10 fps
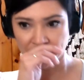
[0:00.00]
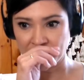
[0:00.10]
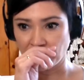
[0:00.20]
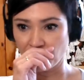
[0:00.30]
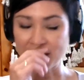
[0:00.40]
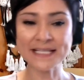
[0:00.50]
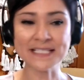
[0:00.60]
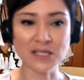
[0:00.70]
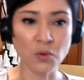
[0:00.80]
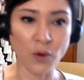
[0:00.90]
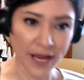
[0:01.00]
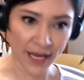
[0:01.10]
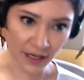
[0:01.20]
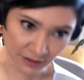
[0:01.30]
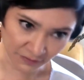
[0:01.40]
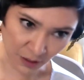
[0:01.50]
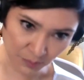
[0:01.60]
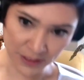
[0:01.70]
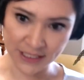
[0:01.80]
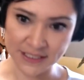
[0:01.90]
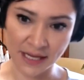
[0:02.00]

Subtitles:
what gets in the way of companies.